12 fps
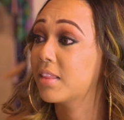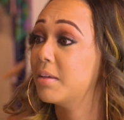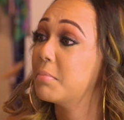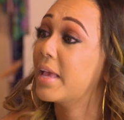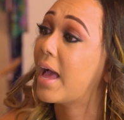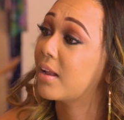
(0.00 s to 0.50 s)

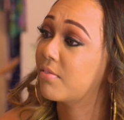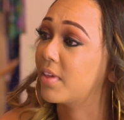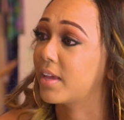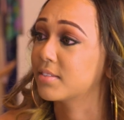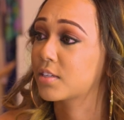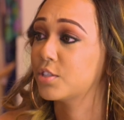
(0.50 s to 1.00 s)
leave me out of
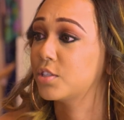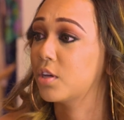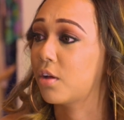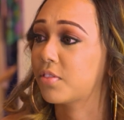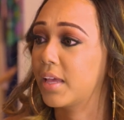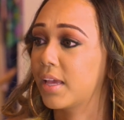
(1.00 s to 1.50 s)
things because
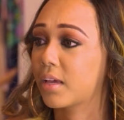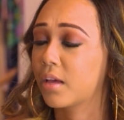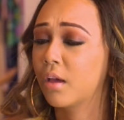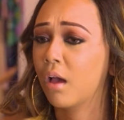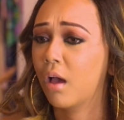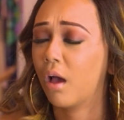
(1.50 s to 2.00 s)
y'all think,
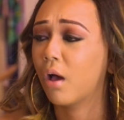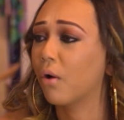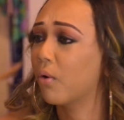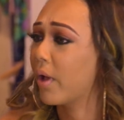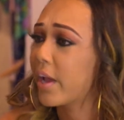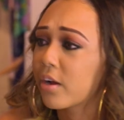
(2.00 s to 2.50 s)

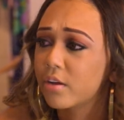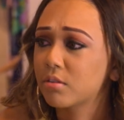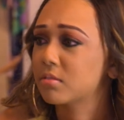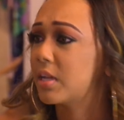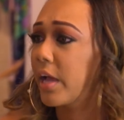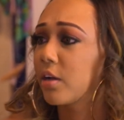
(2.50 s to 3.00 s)
oh,
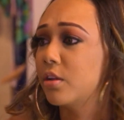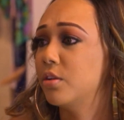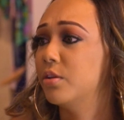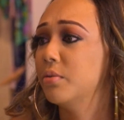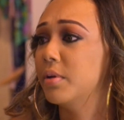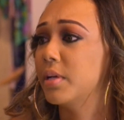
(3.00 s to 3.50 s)
Ariel's not going to do